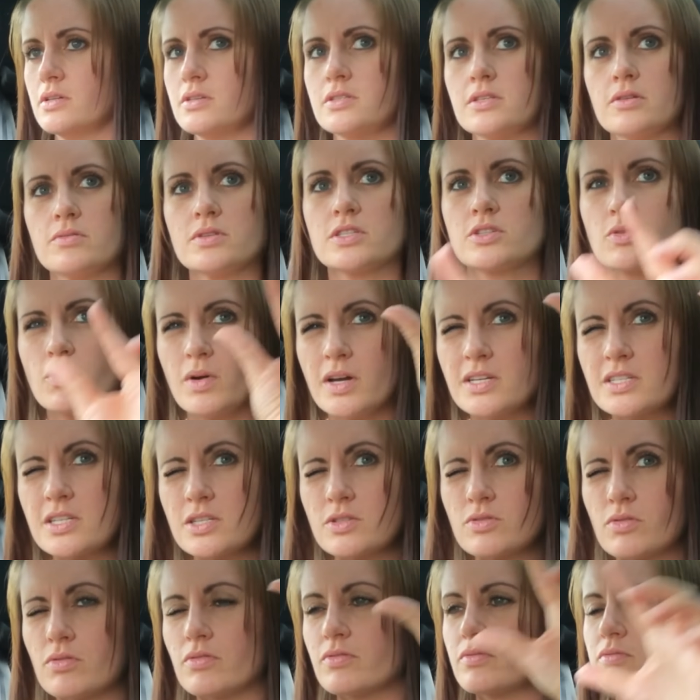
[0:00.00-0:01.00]
So it's quite a
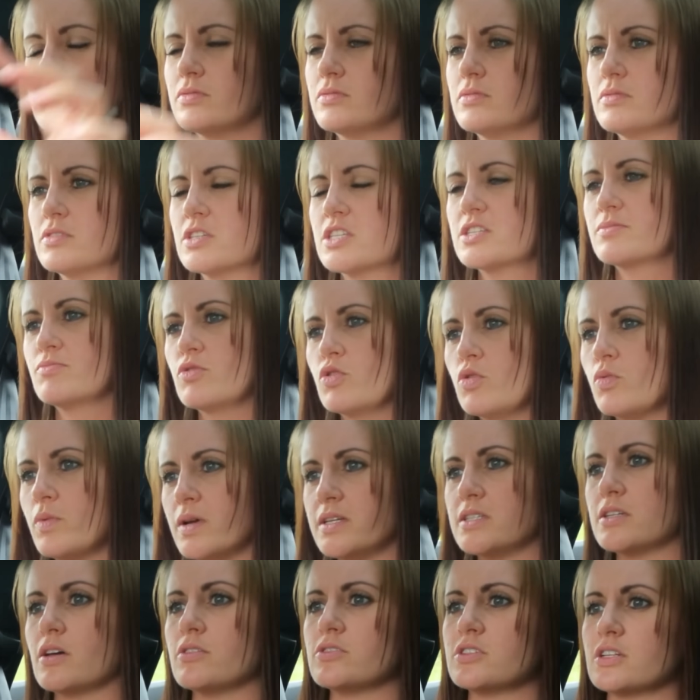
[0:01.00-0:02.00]
sort of small
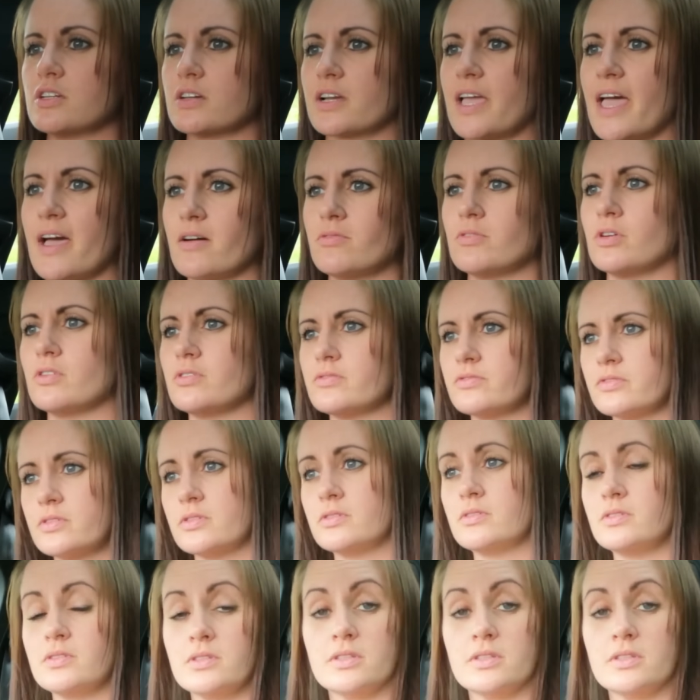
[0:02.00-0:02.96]
window to look out of.